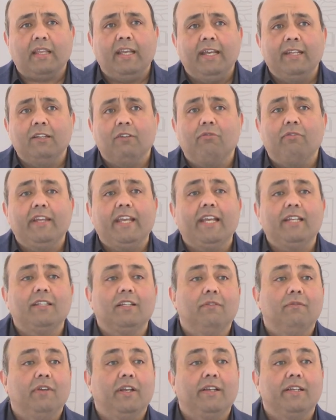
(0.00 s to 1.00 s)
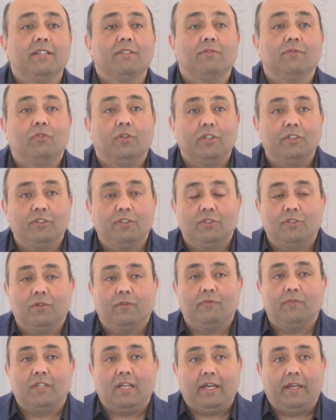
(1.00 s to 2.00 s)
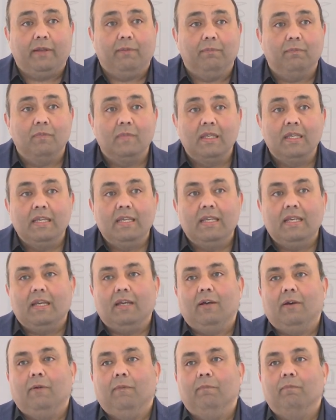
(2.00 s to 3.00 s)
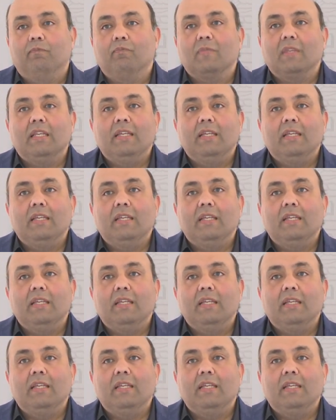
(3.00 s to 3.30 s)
and created various versions of time. Um,